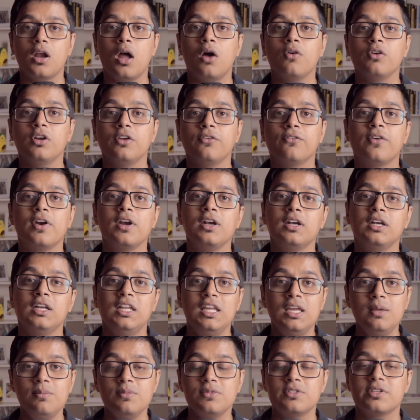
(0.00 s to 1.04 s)
Now different
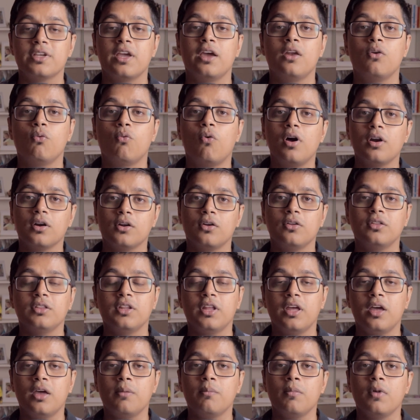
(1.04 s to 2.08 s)
teams can work on
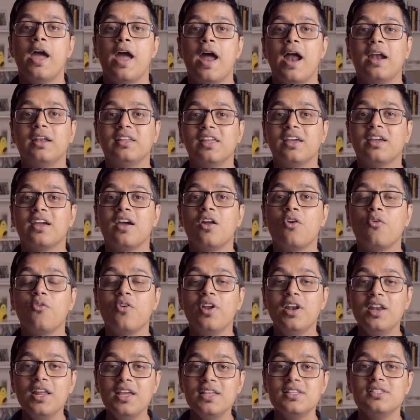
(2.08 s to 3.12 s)
them and they can
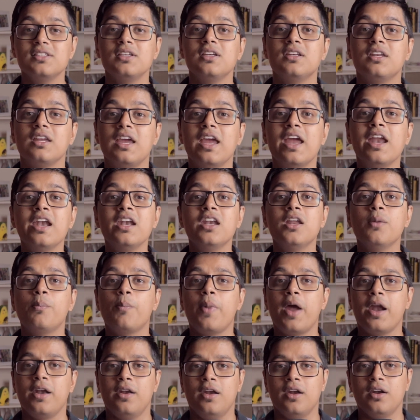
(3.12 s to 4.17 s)
release it
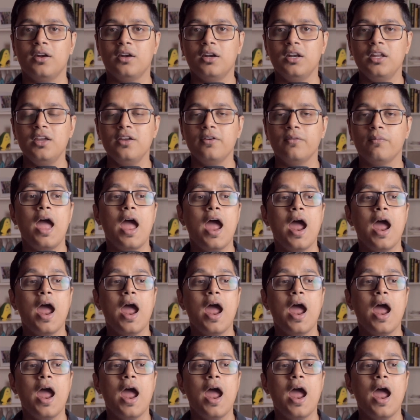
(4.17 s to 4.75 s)
independently.